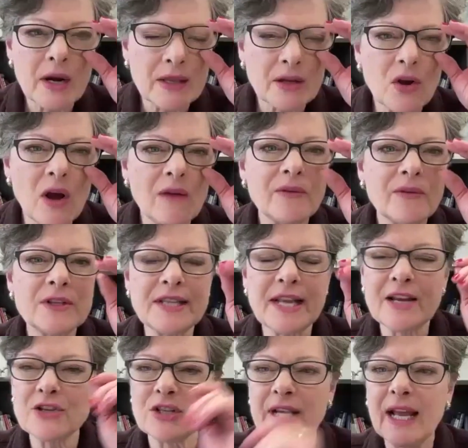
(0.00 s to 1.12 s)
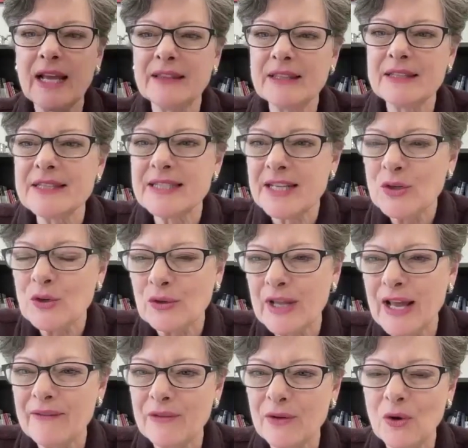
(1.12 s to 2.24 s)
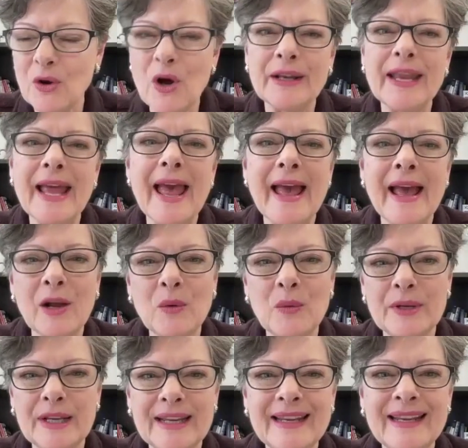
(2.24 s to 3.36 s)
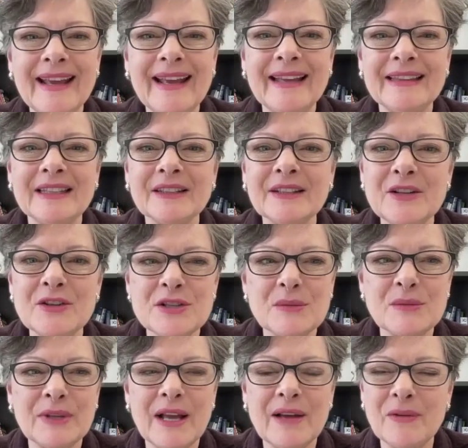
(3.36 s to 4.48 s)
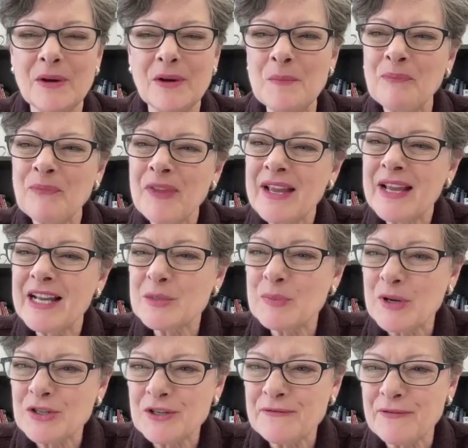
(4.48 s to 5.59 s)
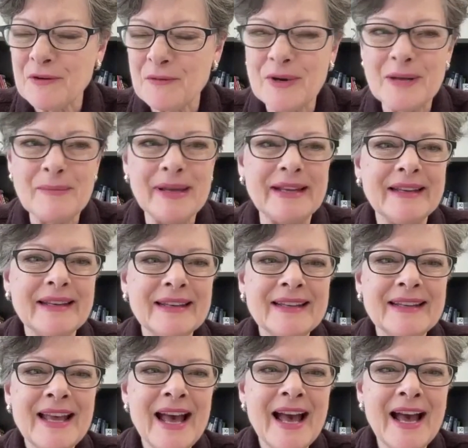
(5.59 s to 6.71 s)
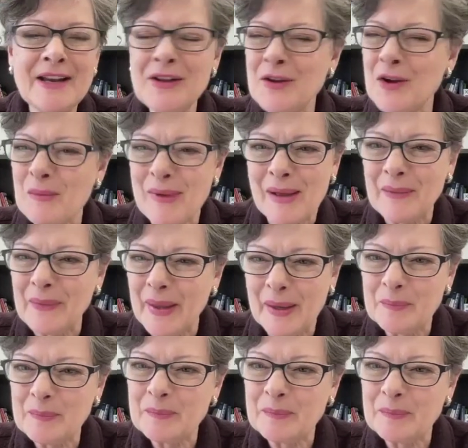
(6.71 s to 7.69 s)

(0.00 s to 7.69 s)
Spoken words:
the conversation at the senior level on equity at the leadership level, especially for women, how do you go about that?